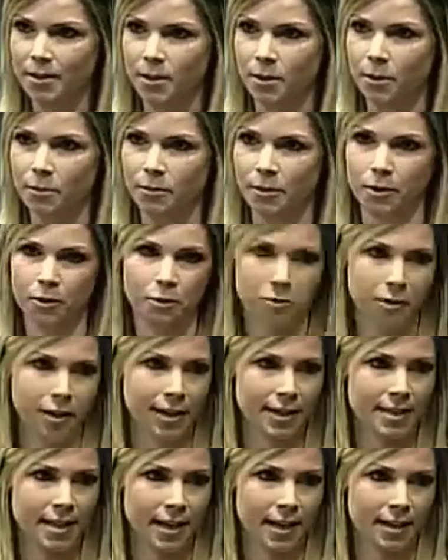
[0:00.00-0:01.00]
over
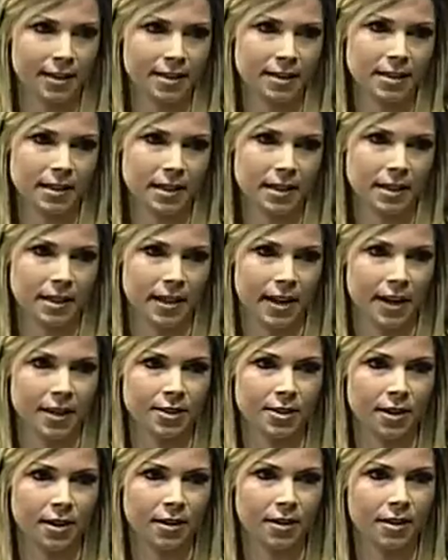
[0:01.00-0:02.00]
3 days to
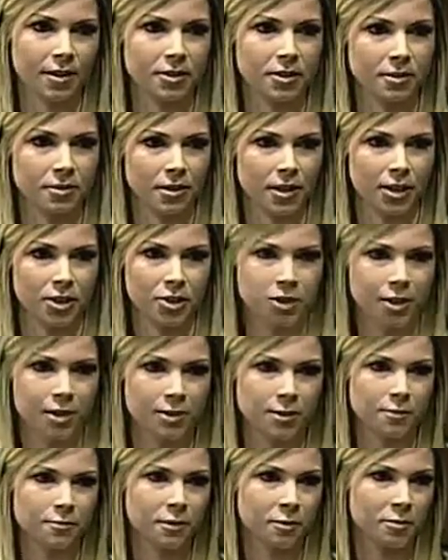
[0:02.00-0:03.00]
collect all the
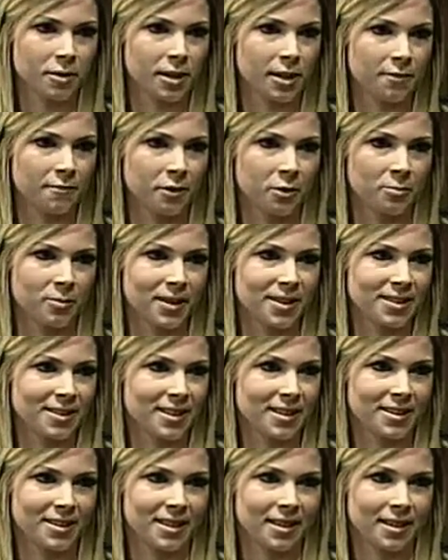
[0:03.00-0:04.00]
donations from the different
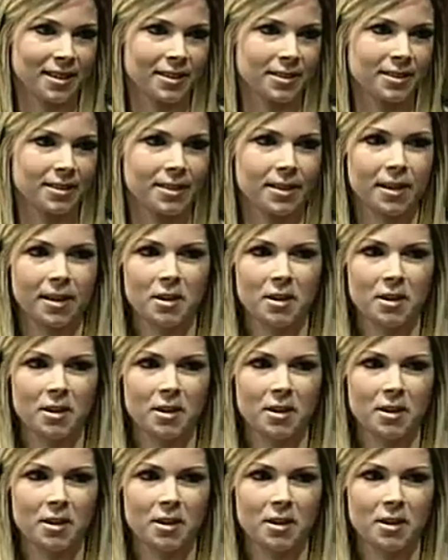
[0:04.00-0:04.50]
businesses,